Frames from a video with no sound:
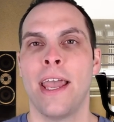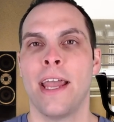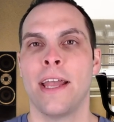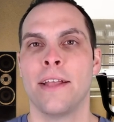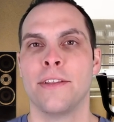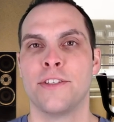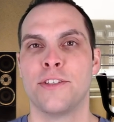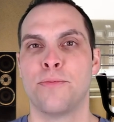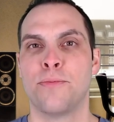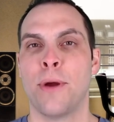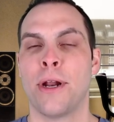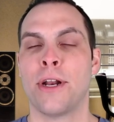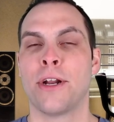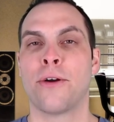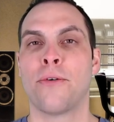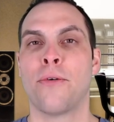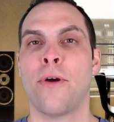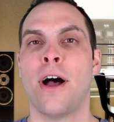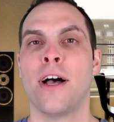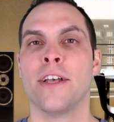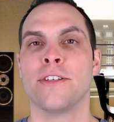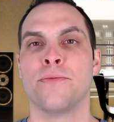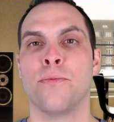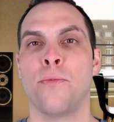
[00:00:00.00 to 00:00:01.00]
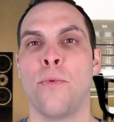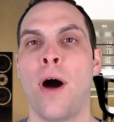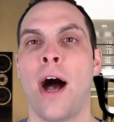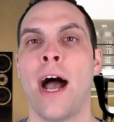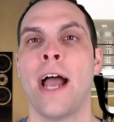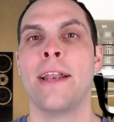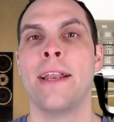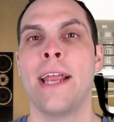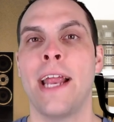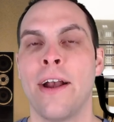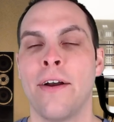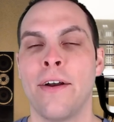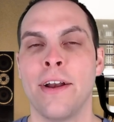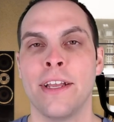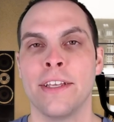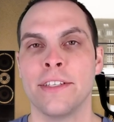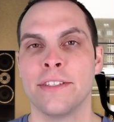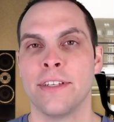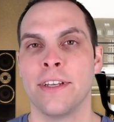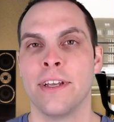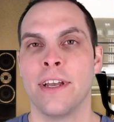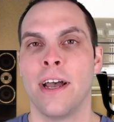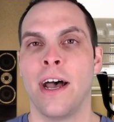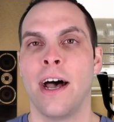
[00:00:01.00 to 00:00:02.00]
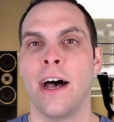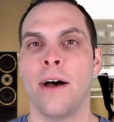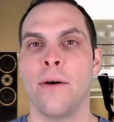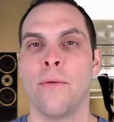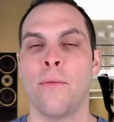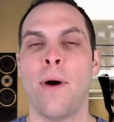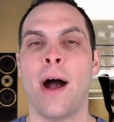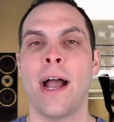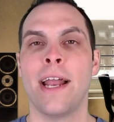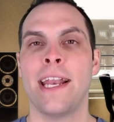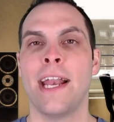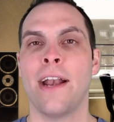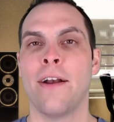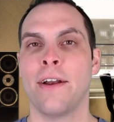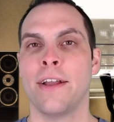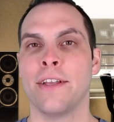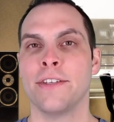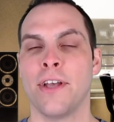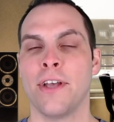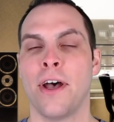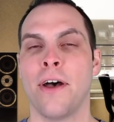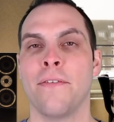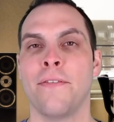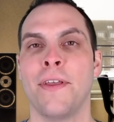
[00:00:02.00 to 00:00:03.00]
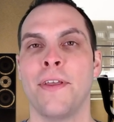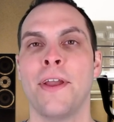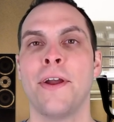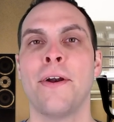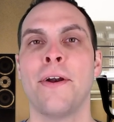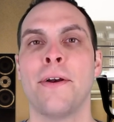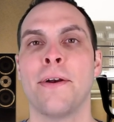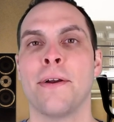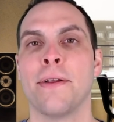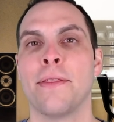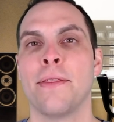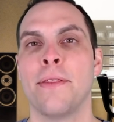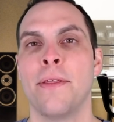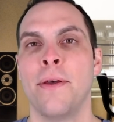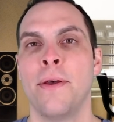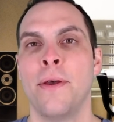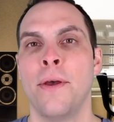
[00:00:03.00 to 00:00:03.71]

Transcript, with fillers: and spread across wide areas, uh, wide areas of the Earth.